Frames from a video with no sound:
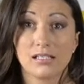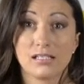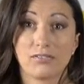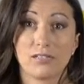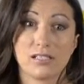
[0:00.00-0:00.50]

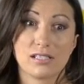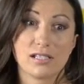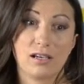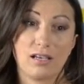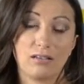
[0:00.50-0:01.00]
difference
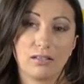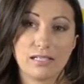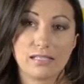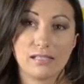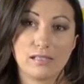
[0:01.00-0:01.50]
in
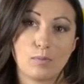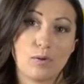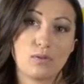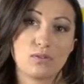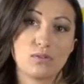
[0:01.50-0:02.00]
contrast as
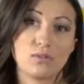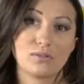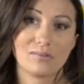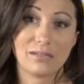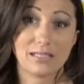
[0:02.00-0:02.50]
opposed to
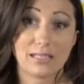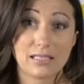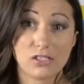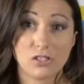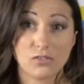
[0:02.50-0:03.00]
some of the
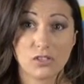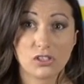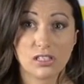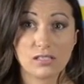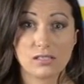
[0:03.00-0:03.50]
easier
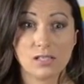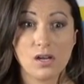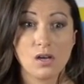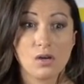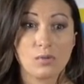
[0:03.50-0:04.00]
versions
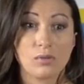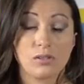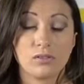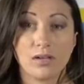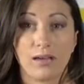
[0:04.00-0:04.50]
where
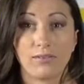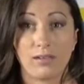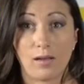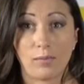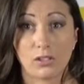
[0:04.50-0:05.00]
you have a
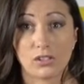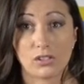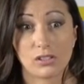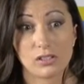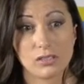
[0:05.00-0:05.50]
lot more
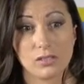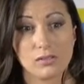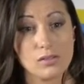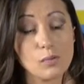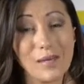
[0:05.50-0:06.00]
slurs.
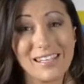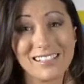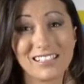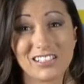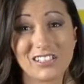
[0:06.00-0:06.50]
So pay
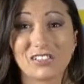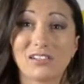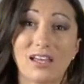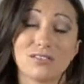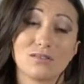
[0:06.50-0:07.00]
attention to
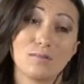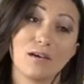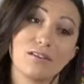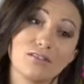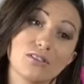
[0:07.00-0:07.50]
that. So in
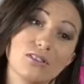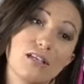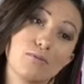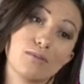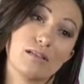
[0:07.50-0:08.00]
my version
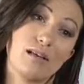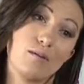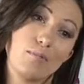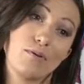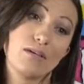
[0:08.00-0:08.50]
I'm doing an
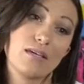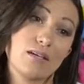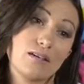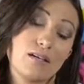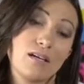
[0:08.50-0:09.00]
up bow
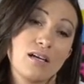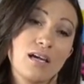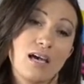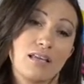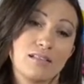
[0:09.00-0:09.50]
here
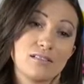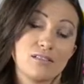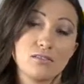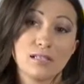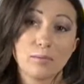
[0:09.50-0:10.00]
and then
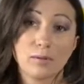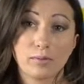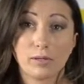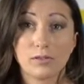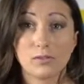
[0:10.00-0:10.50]
2
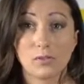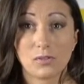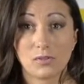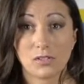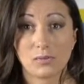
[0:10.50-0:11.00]
separate bows for
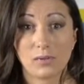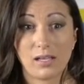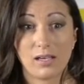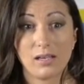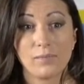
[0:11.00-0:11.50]
the first
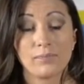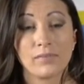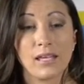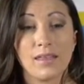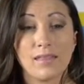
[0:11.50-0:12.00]
one.
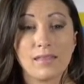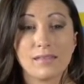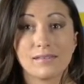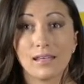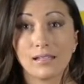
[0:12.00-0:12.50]
And then
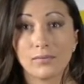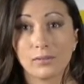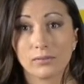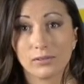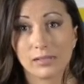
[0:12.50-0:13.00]
the second
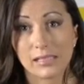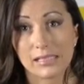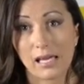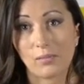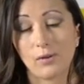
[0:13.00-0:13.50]
one we're doing a
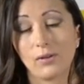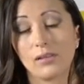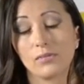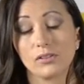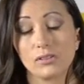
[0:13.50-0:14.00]
down bow
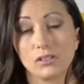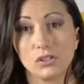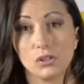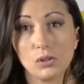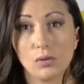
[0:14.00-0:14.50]
and then we're doing
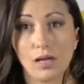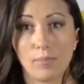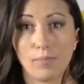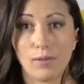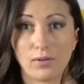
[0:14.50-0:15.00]
2
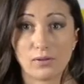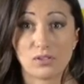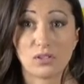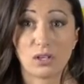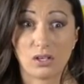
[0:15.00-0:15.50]
up bows
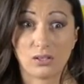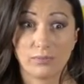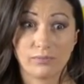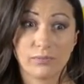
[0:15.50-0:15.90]
slurred.